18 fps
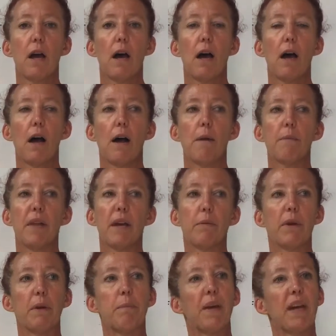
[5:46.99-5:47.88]
And
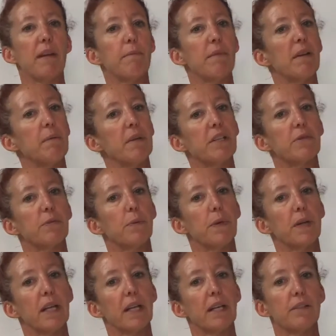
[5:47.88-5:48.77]
we paid maybe
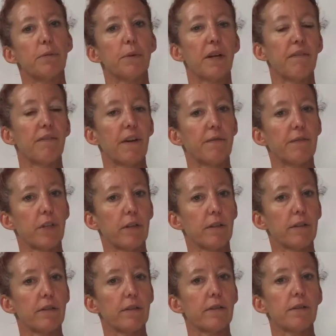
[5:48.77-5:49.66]
$20,
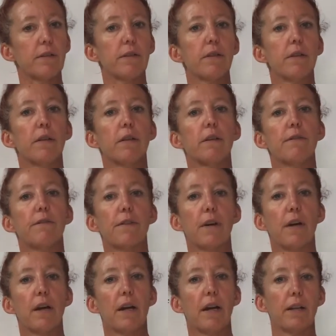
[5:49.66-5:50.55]
$25 for
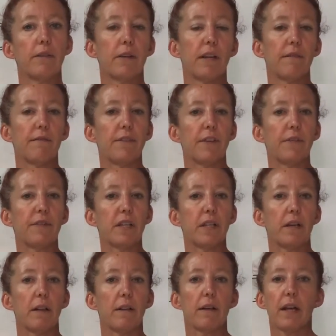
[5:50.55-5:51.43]
a
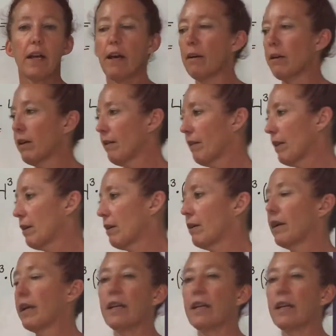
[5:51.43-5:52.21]
$150 calculator.